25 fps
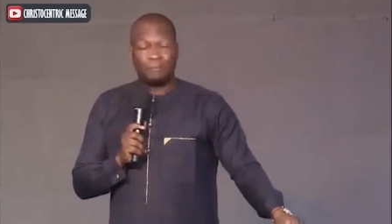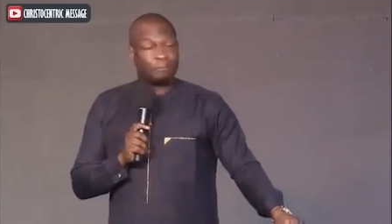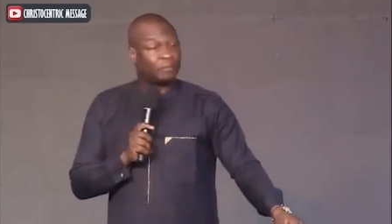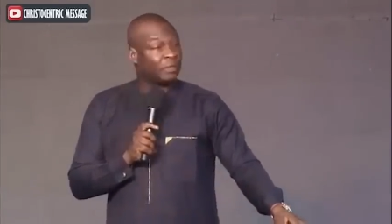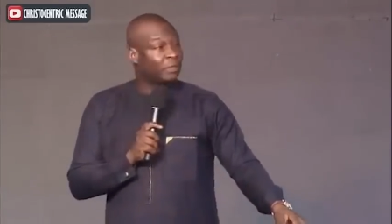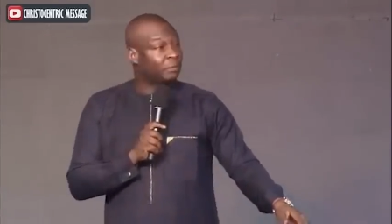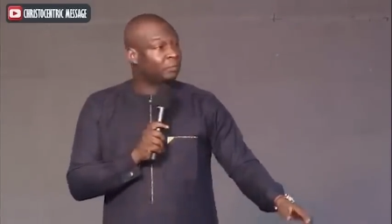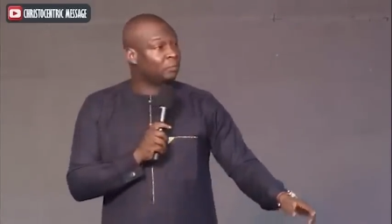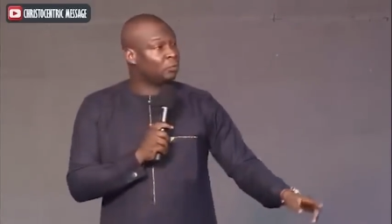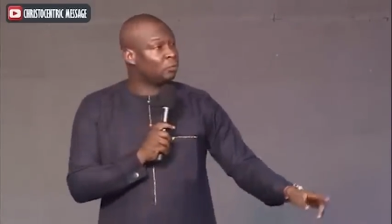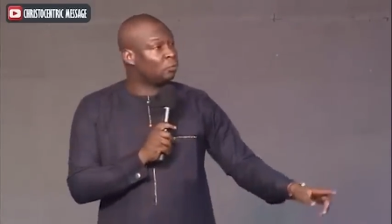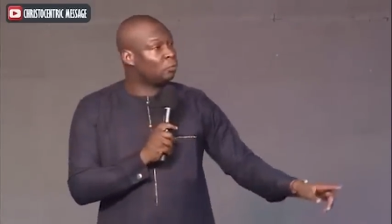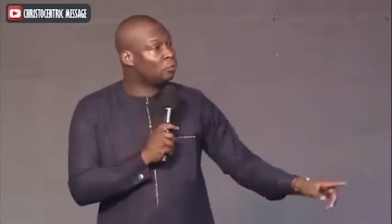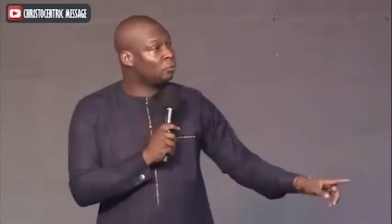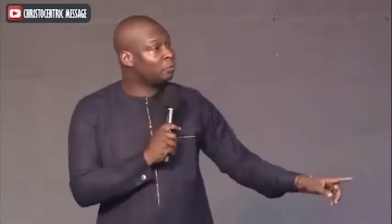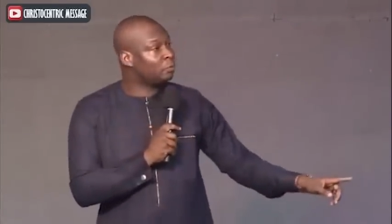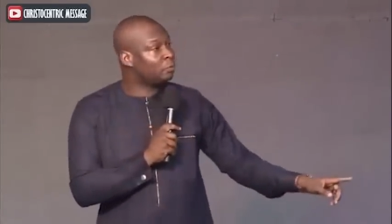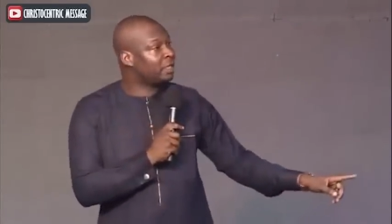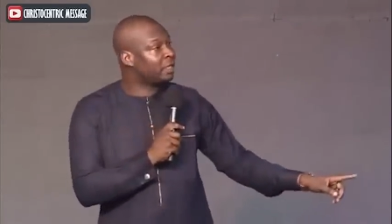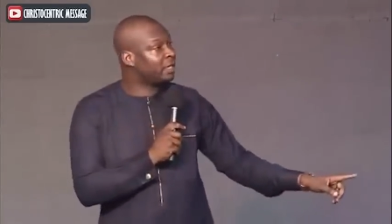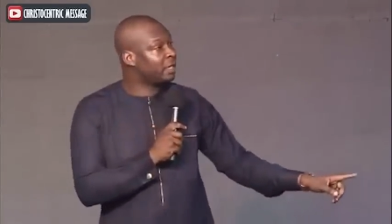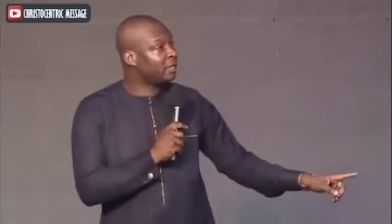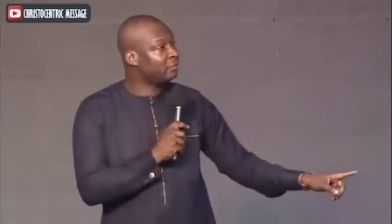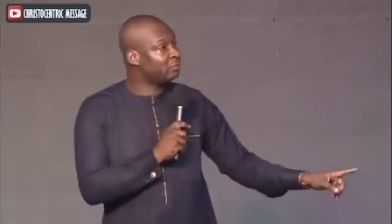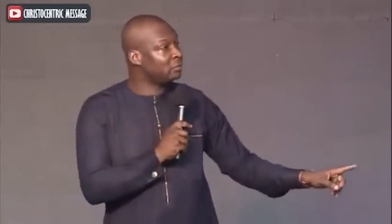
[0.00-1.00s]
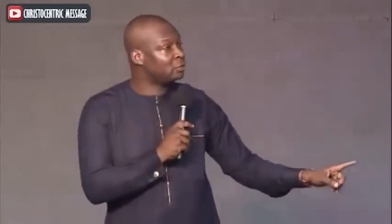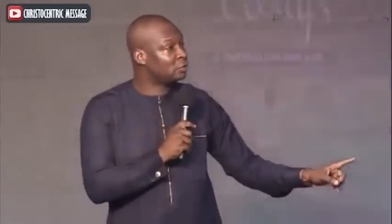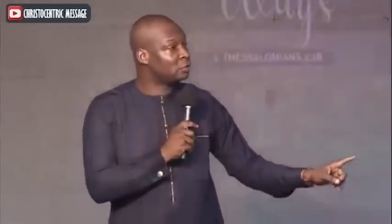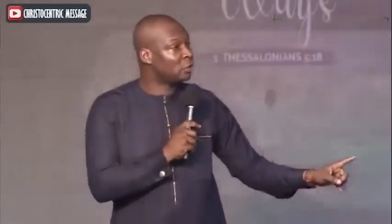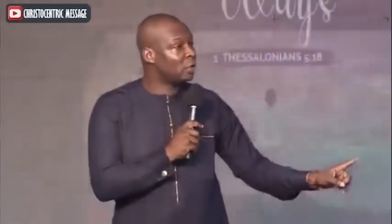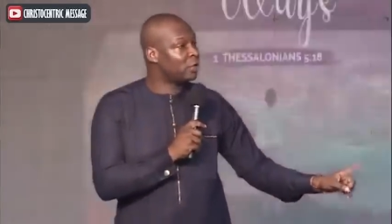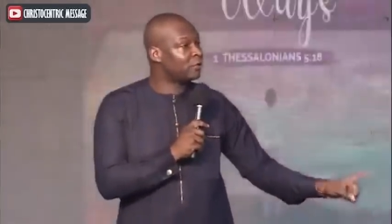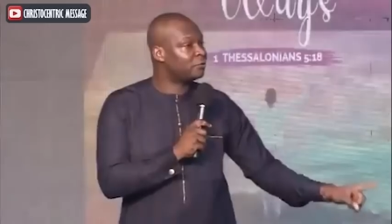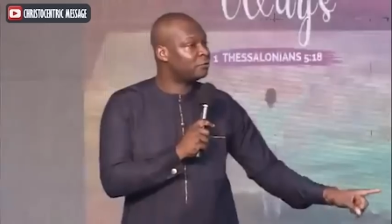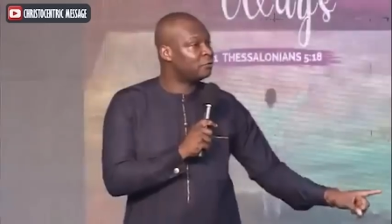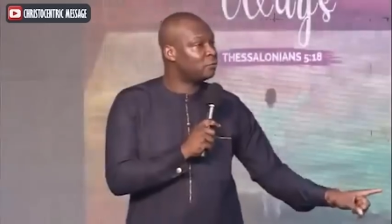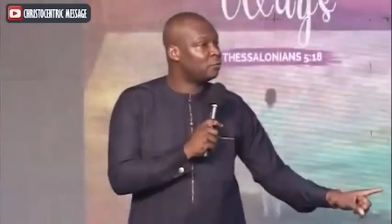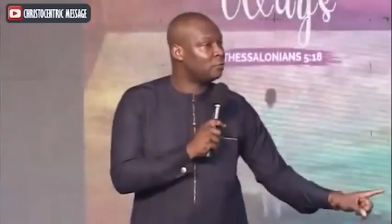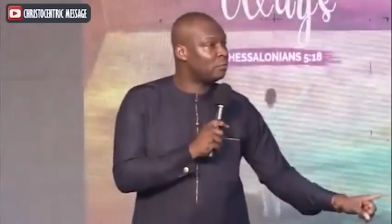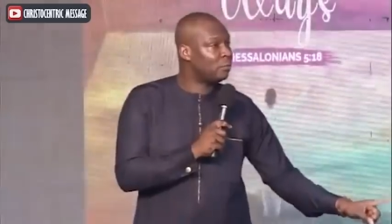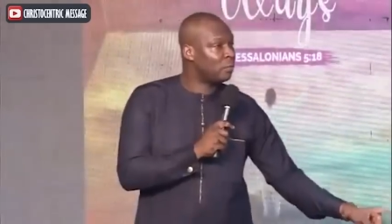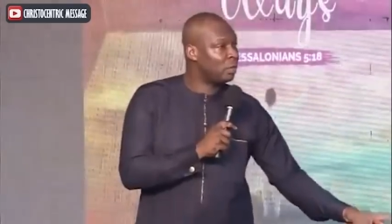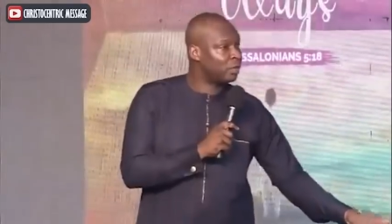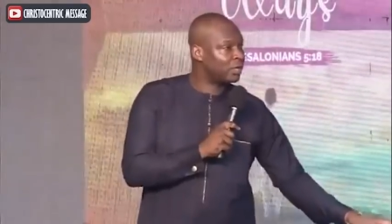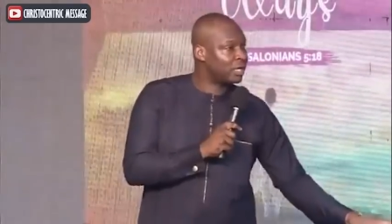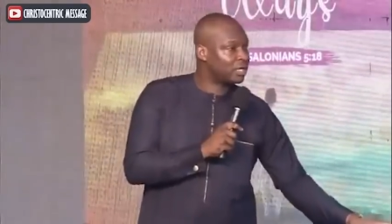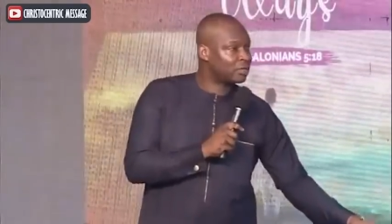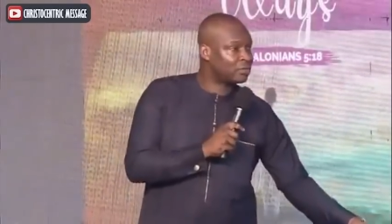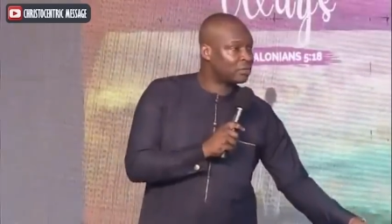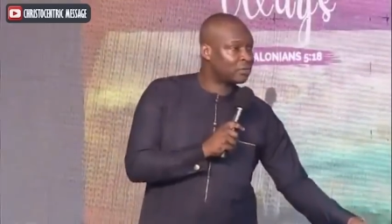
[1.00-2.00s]
people who became joyful
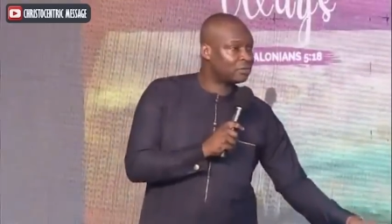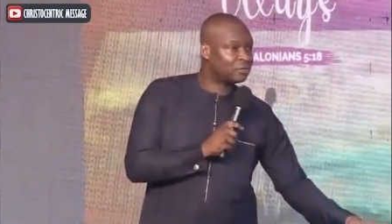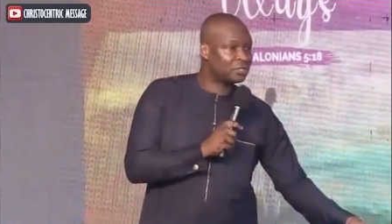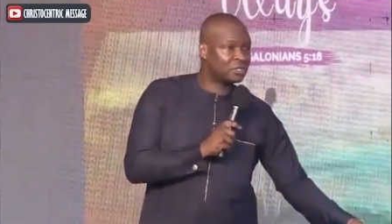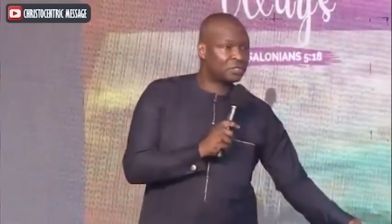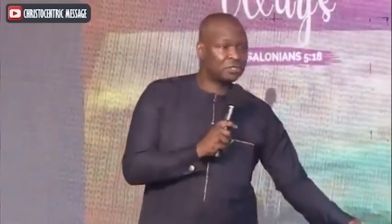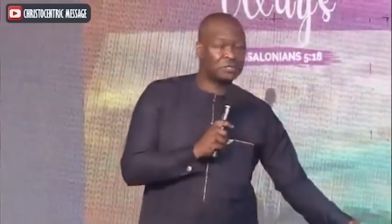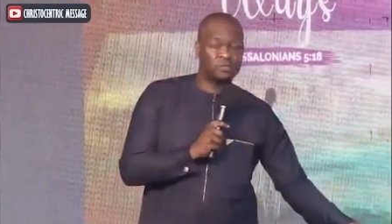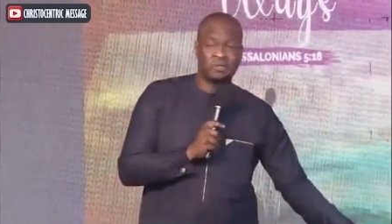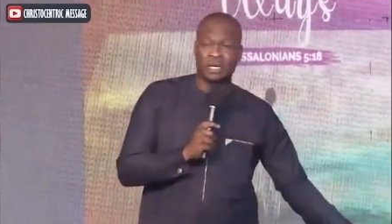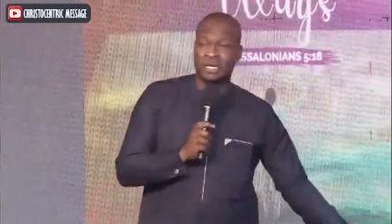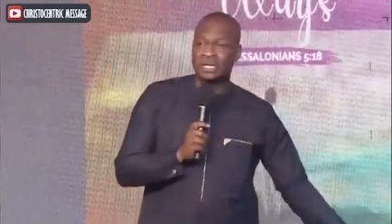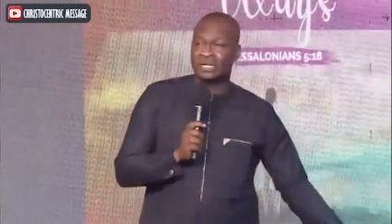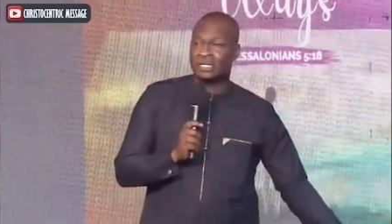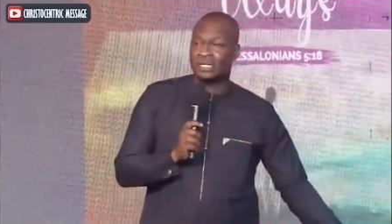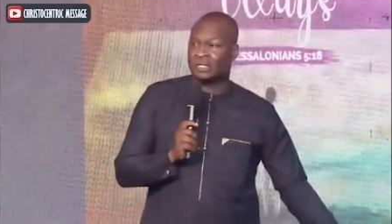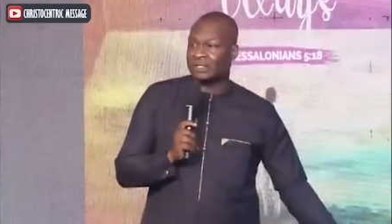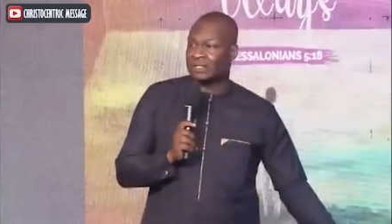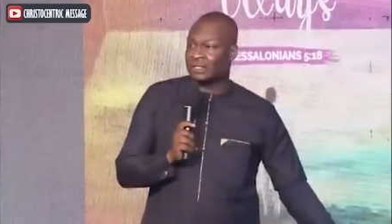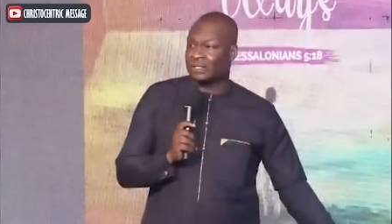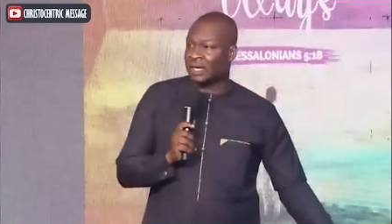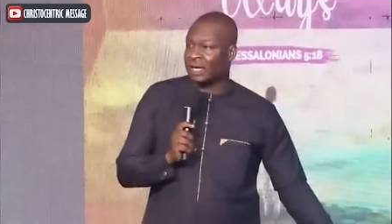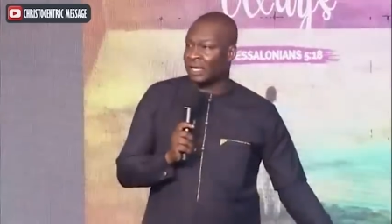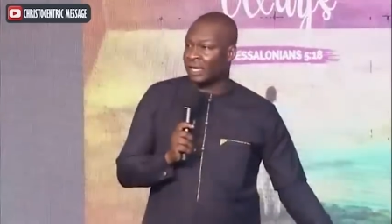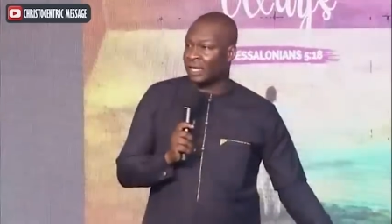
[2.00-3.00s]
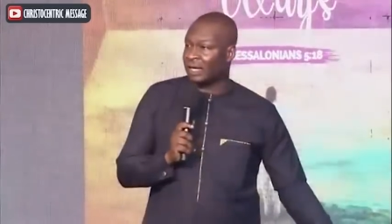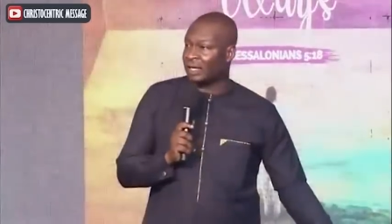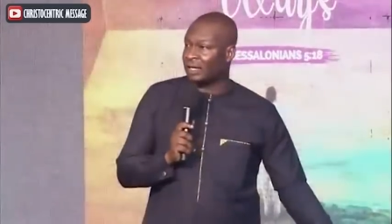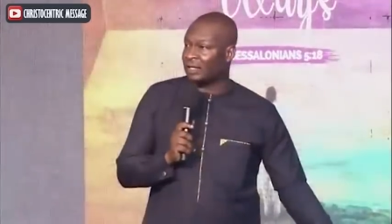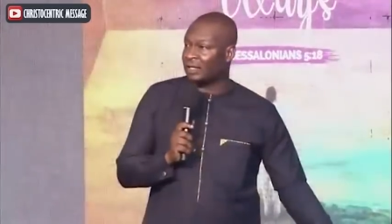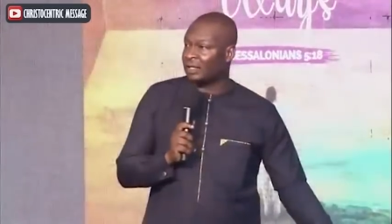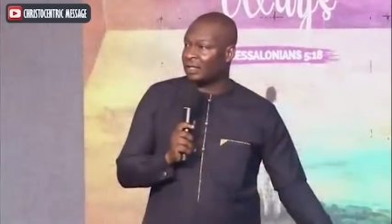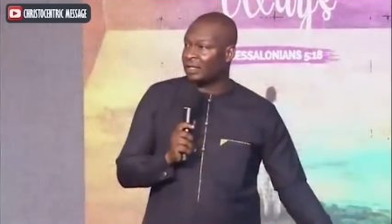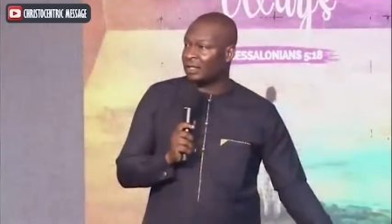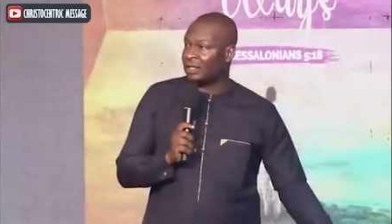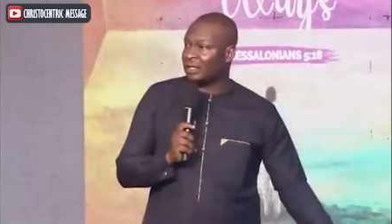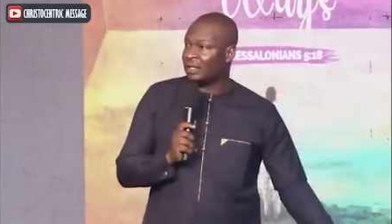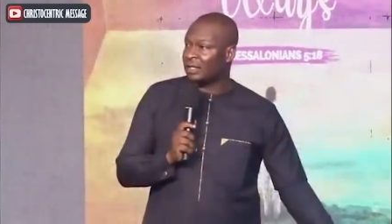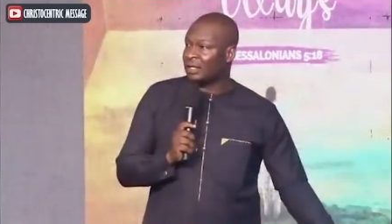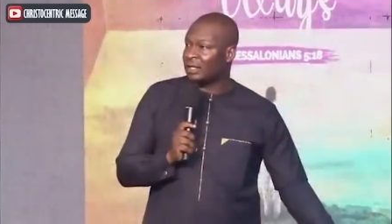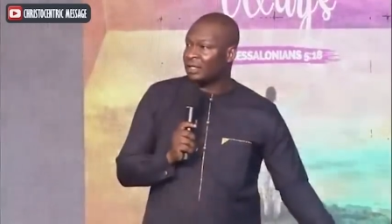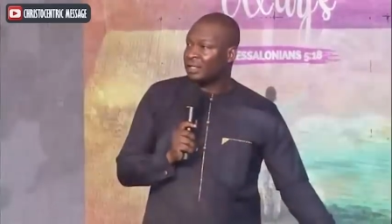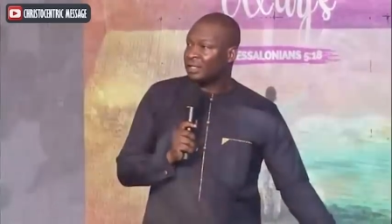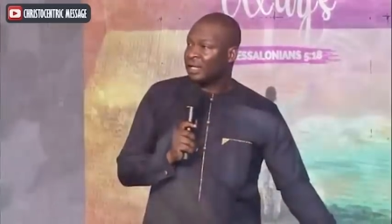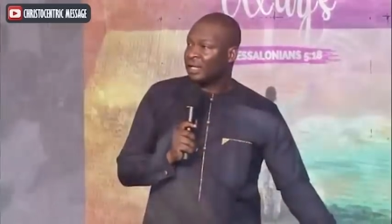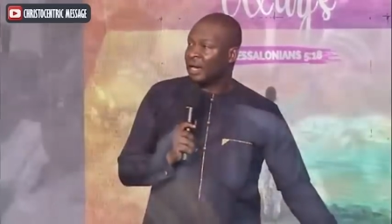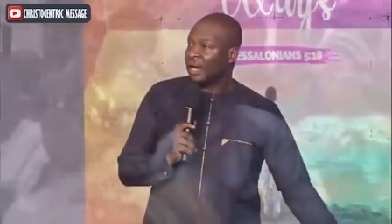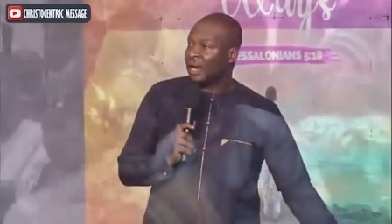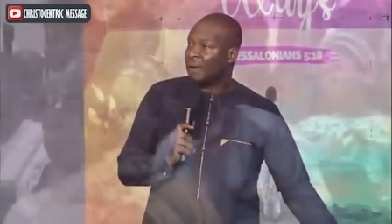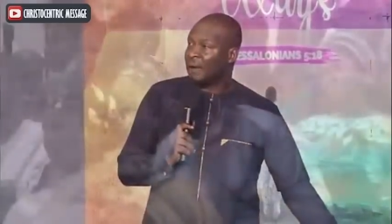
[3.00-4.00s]
mothers of children this year.
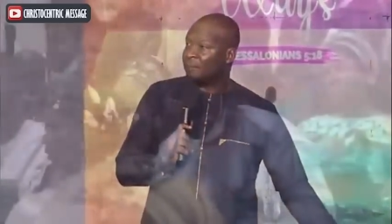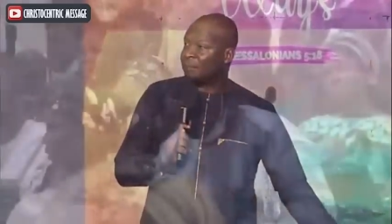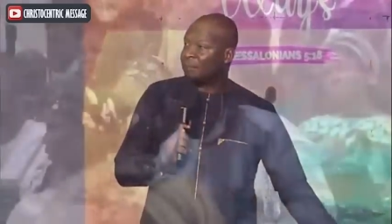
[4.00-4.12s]
There are